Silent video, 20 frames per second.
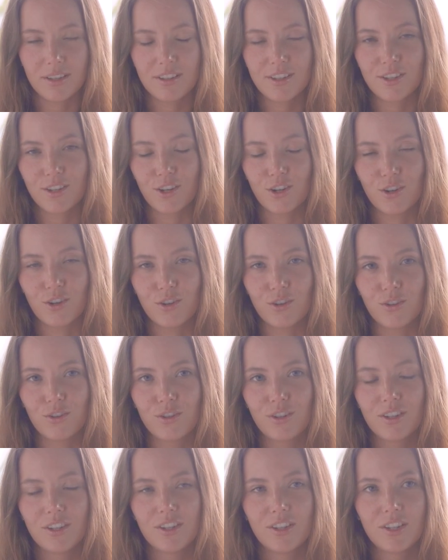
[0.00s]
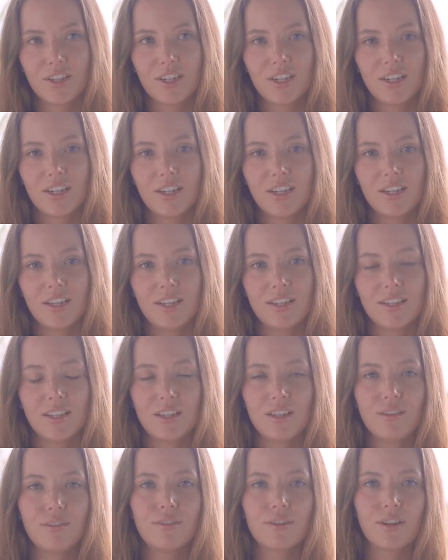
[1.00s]
so it's a
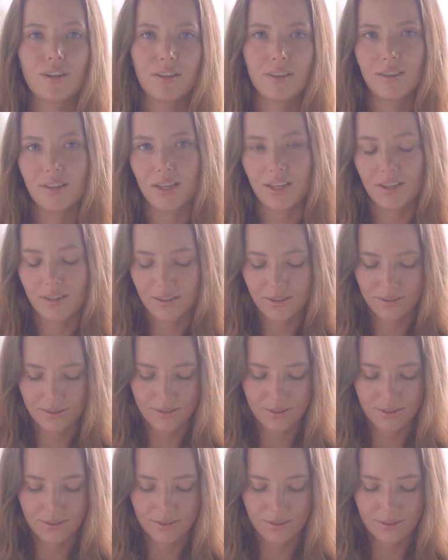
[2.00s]
different thing.